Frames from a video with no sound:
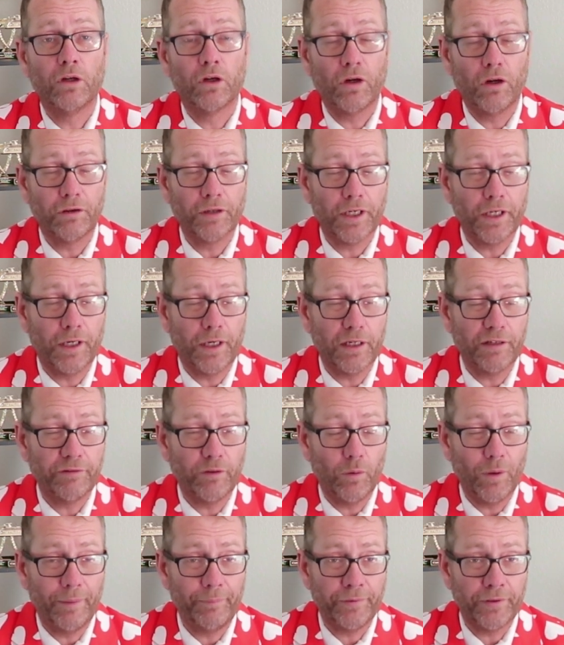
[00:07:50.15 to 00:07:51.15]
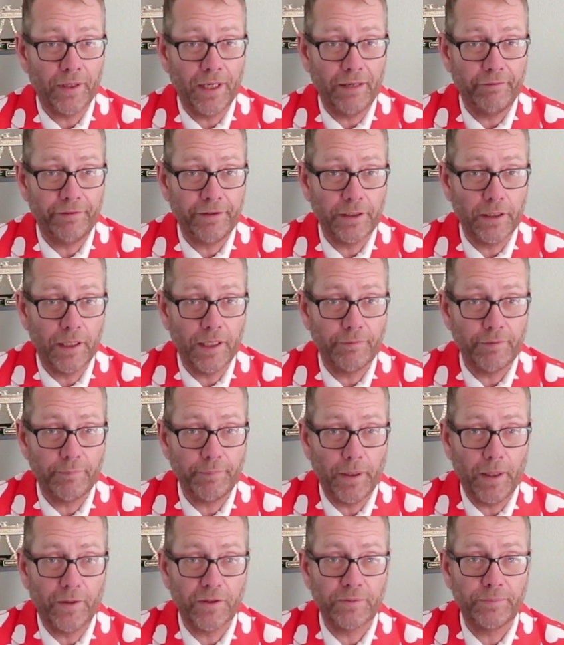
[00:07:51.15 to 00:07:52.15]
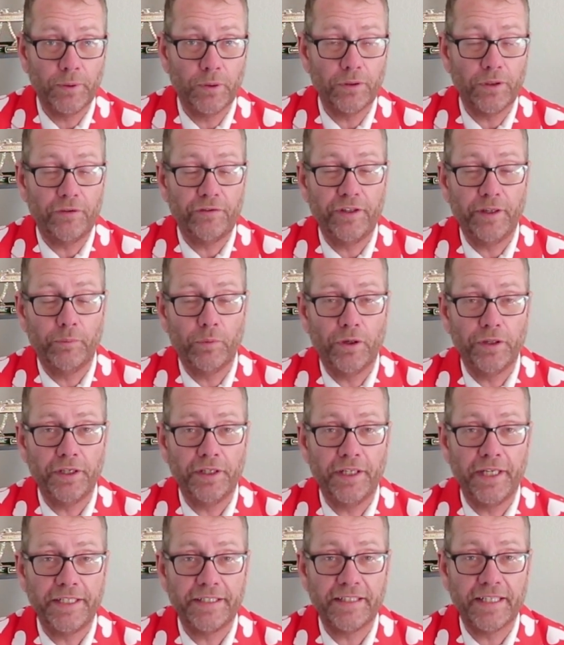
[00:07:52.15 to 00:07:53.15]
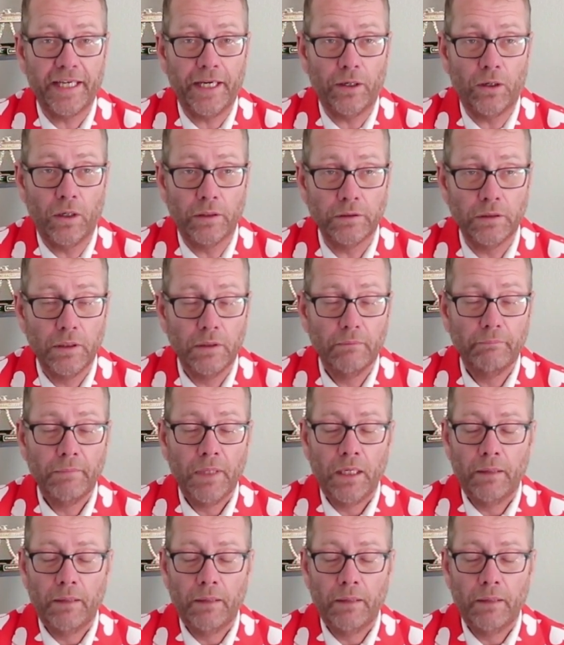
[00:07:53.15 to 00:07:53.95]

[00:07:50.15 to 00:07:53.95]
Look on the Carnival website if you don't have a passport to see what you need to get on.